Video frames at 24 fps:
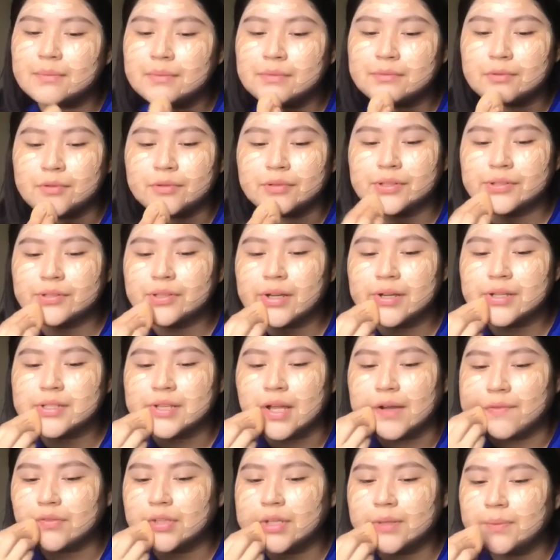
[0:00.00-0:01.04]
and I'm gonna warn you
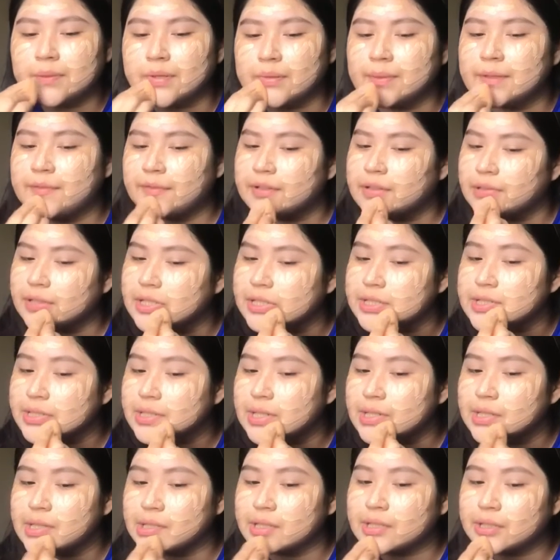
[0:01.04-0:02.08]
guys, after I put on my
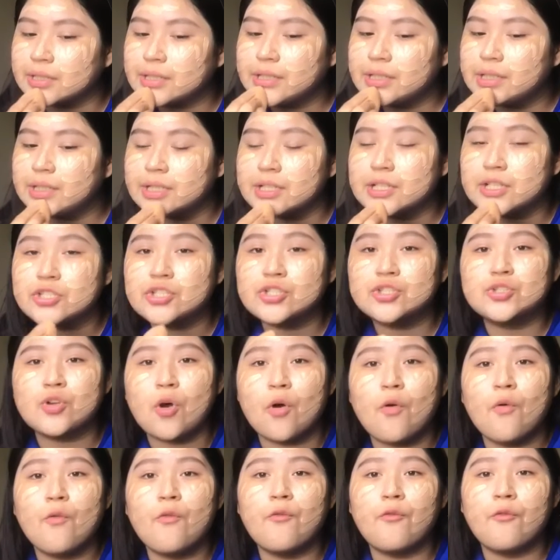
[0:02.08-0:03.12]
foundation, I literally look
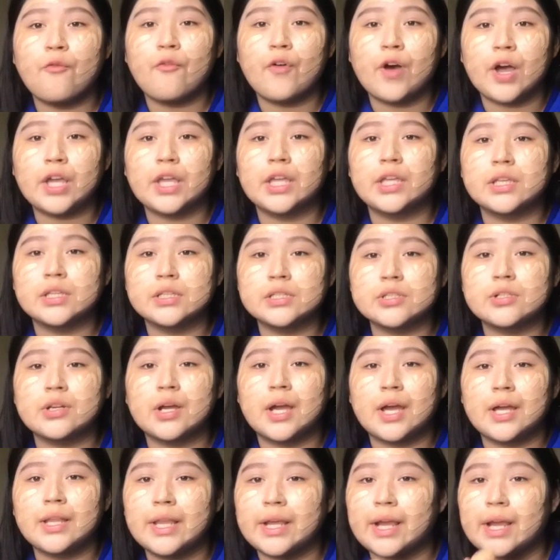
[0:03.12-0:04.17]
so fucking
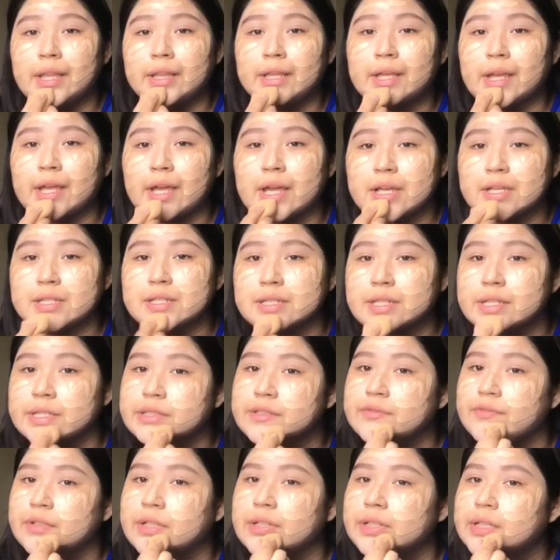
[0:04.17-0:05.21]
dry. Like I look ashy
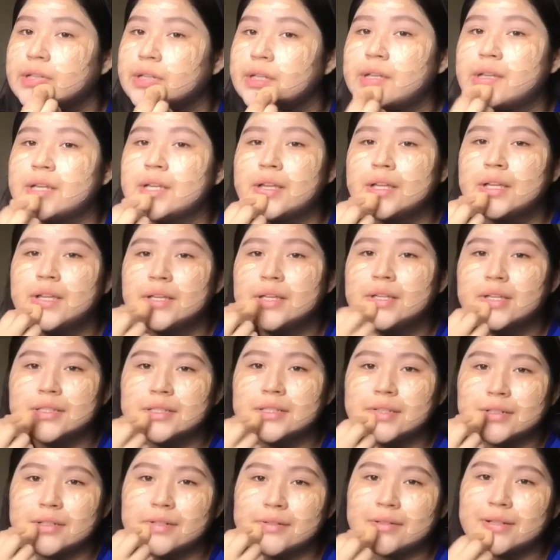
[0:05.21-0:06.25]
as fuck.
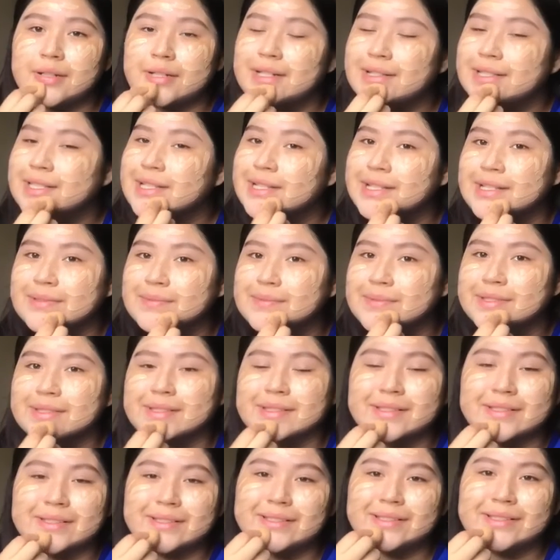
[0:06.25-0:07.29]
So don't criticize
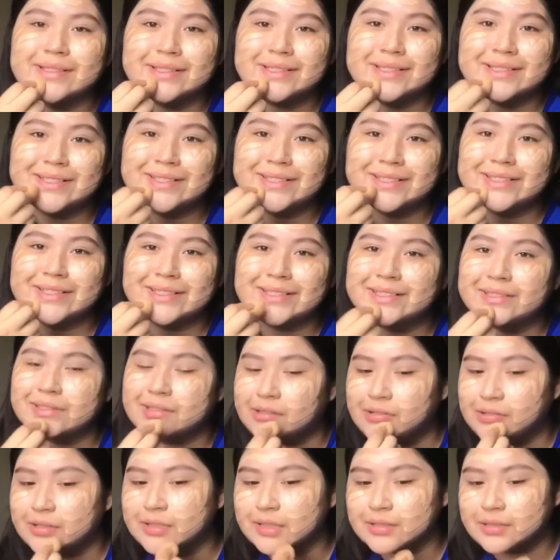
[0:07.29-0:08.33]
me.
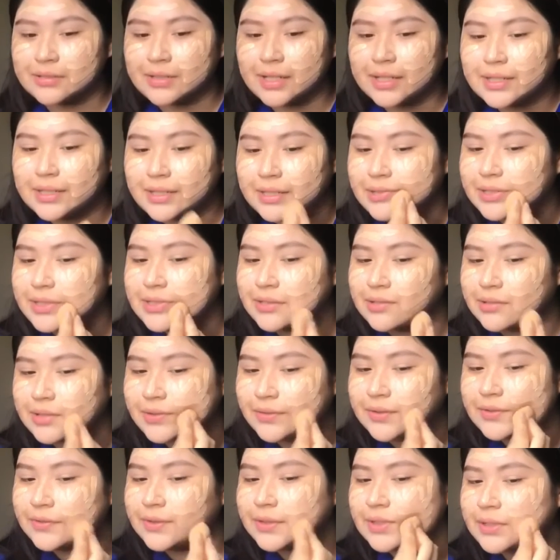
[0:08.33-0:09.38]
Or do. I literally don't
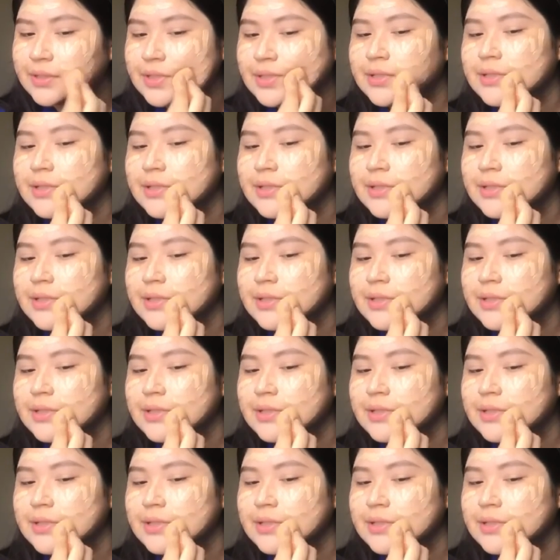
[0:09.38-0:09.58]
give a fuck.